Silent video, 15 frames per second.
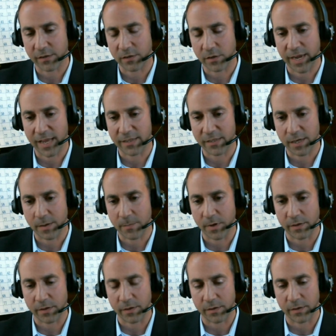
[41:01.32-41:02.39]
looking at some
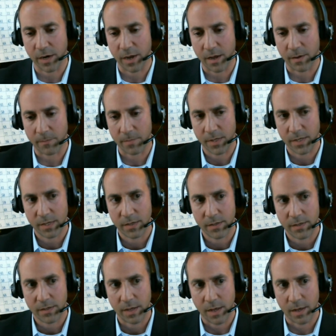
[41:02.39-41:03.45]
other um,
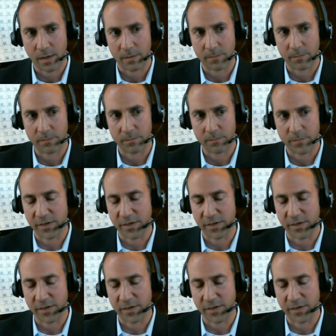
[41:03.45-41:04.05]
um,